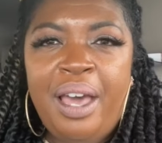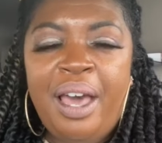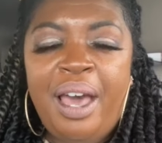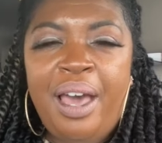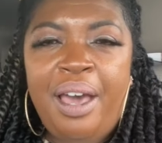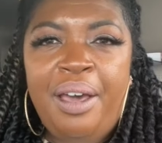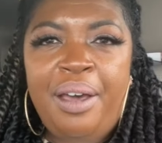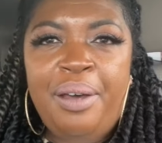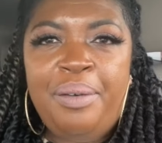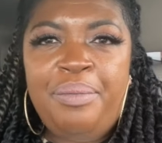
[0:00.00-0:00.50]

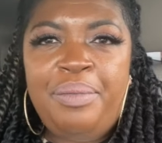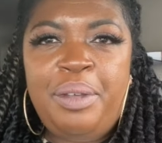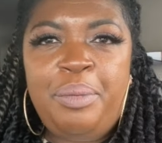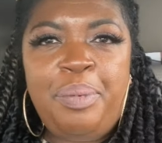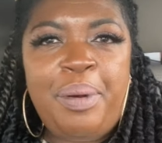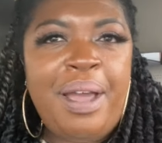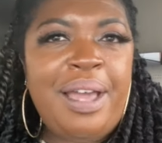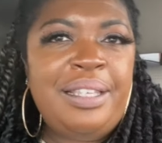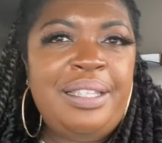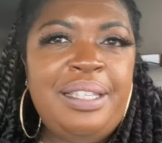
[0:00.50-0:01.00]
the
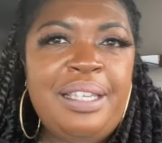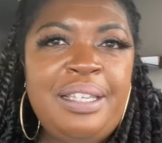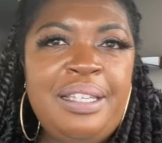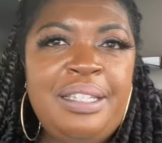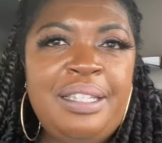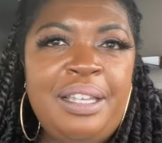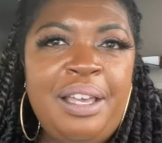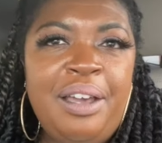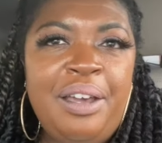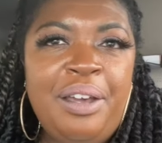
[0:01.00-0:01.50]

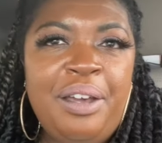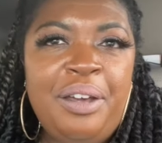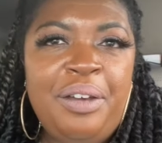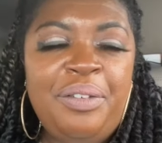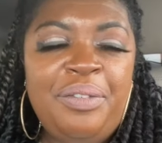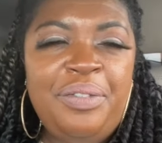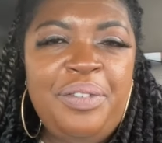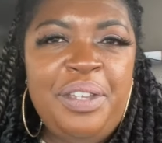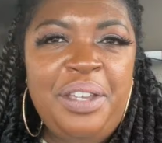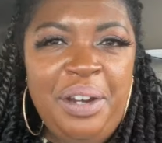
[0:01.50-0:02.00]
process
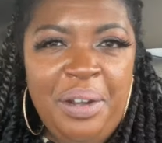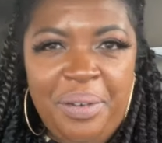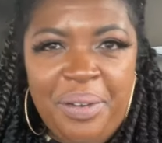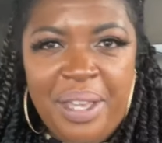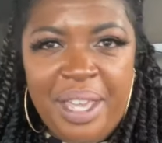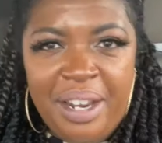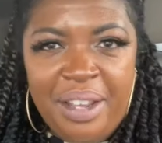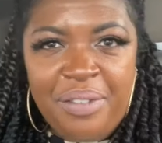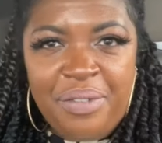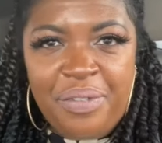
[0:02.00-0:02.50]
of, you know,
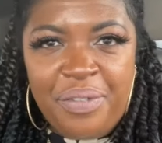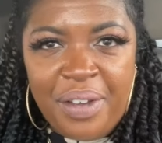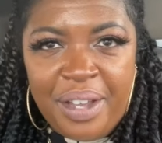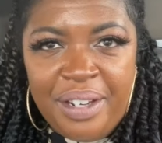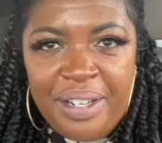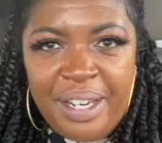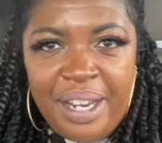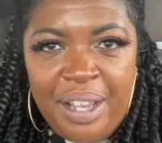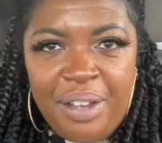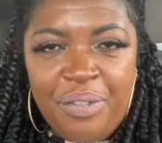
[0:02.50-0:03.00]
getting
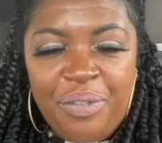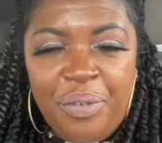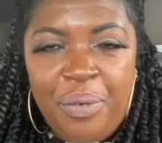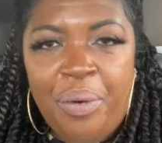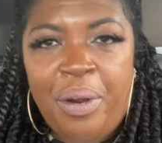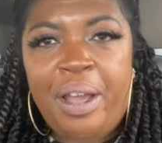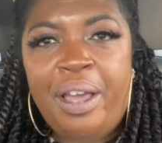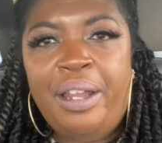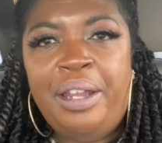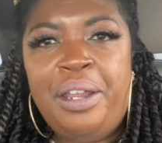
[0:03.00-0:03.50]
funding
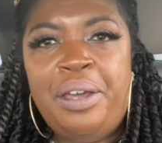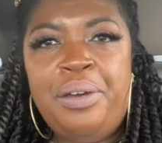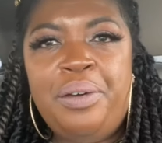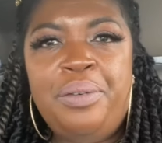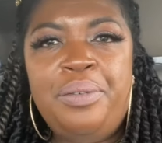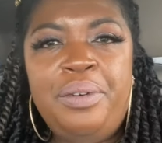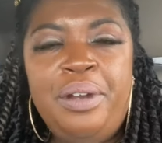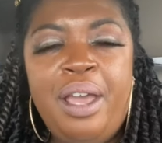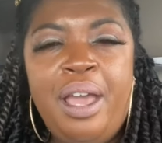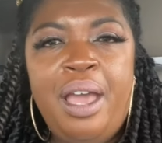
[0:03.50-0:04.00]
for a
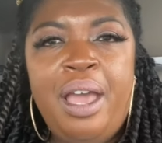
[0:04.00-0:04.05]
loan.